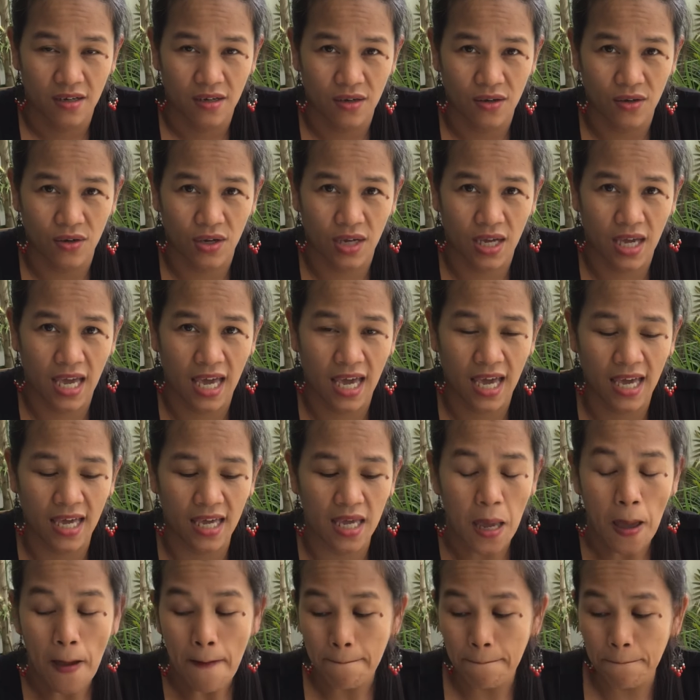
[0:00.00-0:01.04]
Okay,
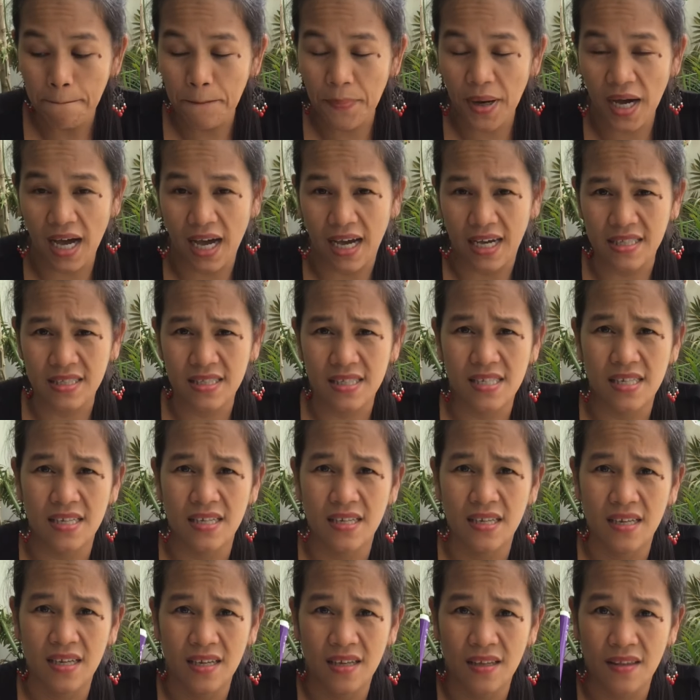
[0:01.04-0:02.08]
but
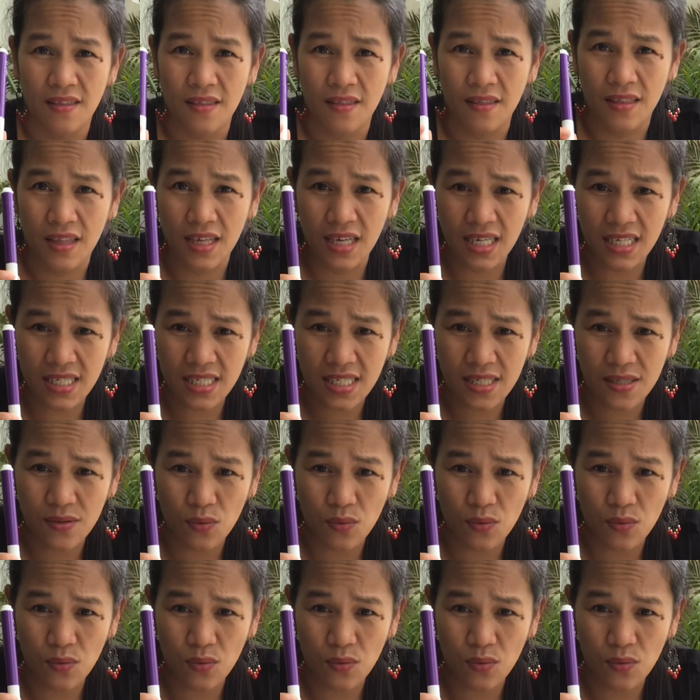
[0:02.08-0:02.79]
this